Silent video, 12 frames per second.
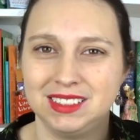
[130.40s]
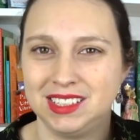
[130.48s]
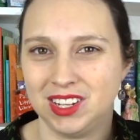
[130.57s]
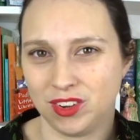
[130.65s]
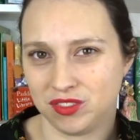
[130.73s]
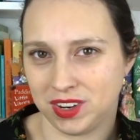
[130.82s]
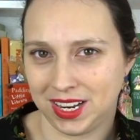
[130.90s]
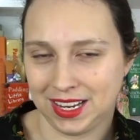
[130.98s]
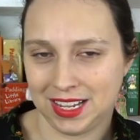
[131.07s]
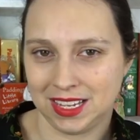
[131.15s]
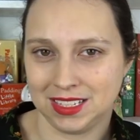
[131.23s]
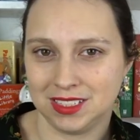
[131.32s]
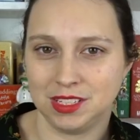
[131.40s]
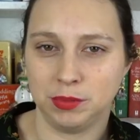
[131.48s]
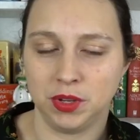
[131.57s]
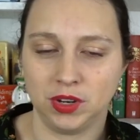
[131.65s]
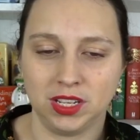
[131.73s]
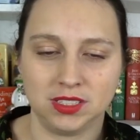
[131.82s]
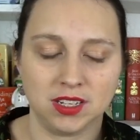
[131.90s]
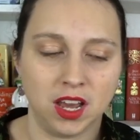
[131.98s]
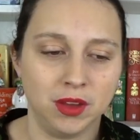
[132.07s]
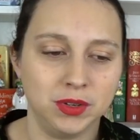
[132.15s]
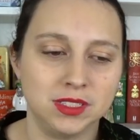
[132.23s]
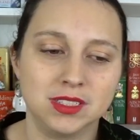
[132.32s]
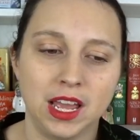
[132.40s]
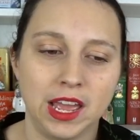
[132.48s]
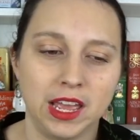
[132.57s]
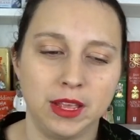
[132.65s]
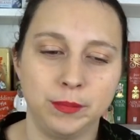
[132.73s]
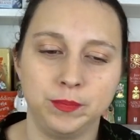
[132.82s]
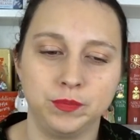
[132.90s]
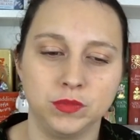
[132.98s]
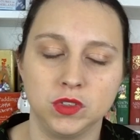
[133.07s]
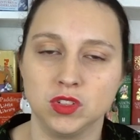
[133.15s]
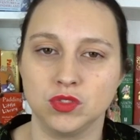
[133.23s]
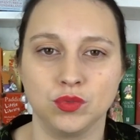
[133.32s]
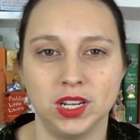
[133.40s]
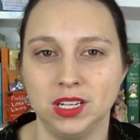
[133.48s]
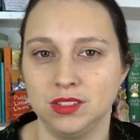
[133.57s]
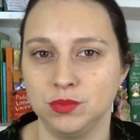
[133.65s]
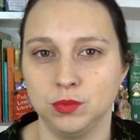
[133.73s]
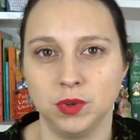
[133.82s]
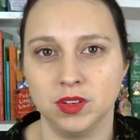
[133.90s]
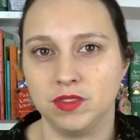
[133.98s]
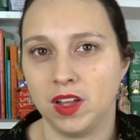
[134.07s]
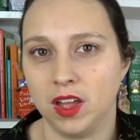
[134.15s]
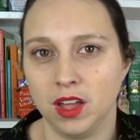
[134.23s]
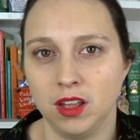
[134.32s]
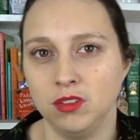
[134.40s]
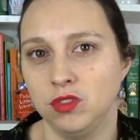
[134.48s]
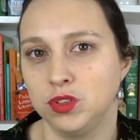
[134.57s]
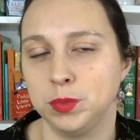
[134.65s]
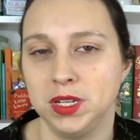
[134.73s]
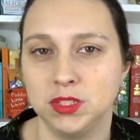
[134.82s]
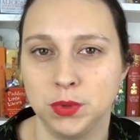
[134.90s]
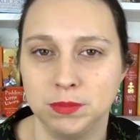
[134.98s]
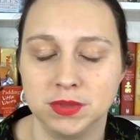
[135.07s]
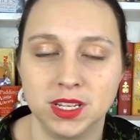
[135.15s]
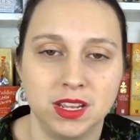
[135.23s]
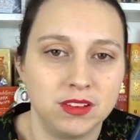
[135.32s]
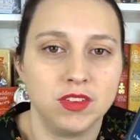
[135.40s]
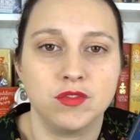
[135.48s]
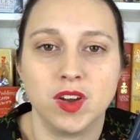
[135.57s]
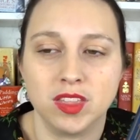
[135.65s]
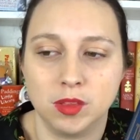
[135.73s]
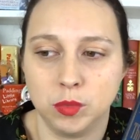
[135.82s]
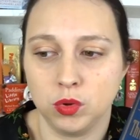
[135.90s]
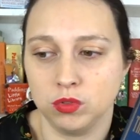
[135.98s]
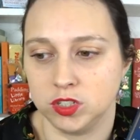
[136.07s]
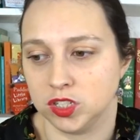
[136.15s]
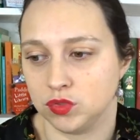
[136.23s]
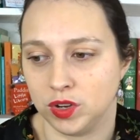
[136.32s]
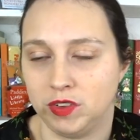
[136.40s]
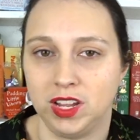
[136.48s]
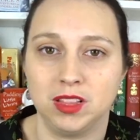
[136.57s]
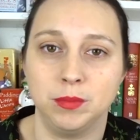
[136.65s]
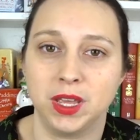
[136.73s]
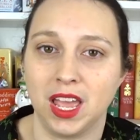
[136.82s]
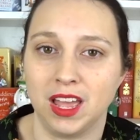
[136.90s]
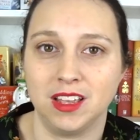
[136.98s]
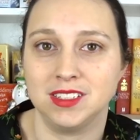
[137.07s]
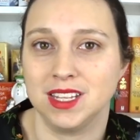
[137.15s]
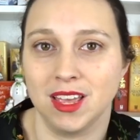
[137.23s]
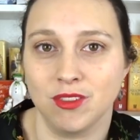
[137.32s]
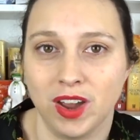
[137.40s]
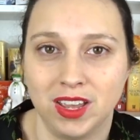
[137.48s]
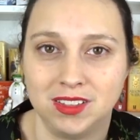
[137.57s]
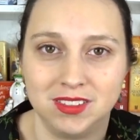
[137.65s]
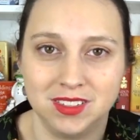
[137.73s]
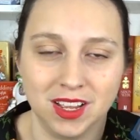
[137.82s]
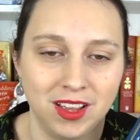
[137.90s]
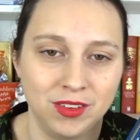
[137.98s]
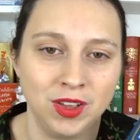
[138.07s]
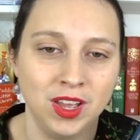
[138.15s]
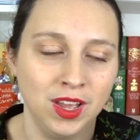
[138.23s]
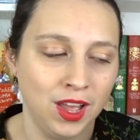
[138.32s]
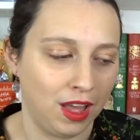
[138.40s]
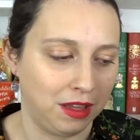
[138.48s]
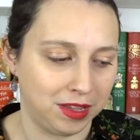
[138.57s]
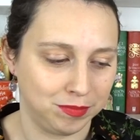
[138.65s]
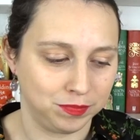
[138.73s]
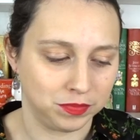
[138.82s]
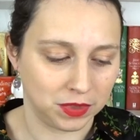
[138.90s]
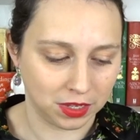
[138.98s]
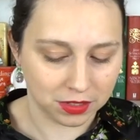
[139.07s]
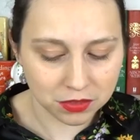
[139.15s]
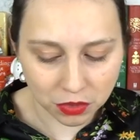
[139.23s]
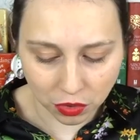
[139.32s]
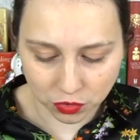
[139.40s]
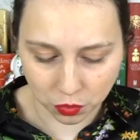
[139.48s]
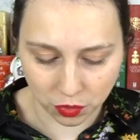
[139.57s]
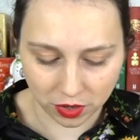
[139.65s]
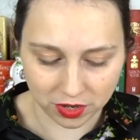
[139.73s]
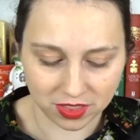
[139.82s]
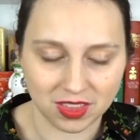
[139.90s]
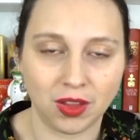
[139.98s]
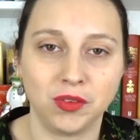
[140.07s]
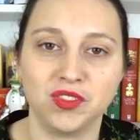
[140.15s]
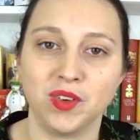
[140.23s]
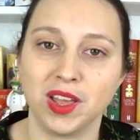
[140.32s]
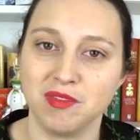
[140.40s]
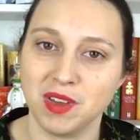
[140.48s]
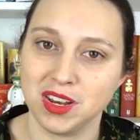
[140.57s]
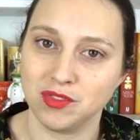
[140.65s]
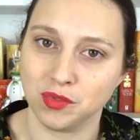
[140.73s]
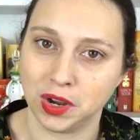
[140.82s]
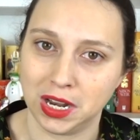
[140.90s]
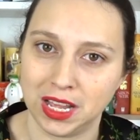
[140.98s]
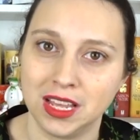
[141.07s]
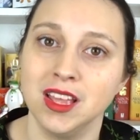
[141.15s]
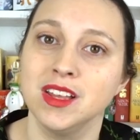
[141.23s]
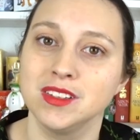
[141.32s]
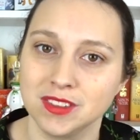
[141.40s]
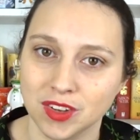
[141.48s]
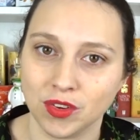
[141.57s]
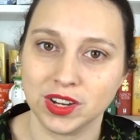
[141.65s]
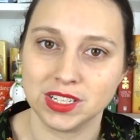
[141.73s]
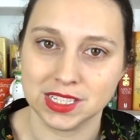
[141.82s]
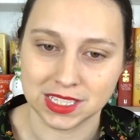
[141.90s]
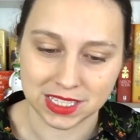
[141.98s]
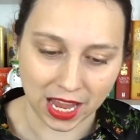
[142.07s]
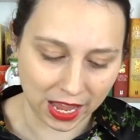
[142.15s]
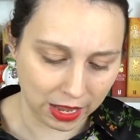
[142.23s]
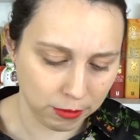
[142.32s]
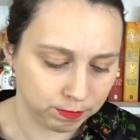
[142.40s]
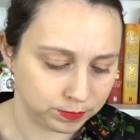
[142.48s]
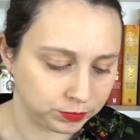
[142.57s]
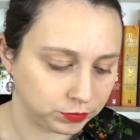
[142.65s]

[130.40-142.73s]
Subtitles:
Not really, to be honest. I would say just read one of her Lord Peter Wimsey, and if you've read them all, just reread them again because they're great. So, not one that I'd recommend, really, sorry to say.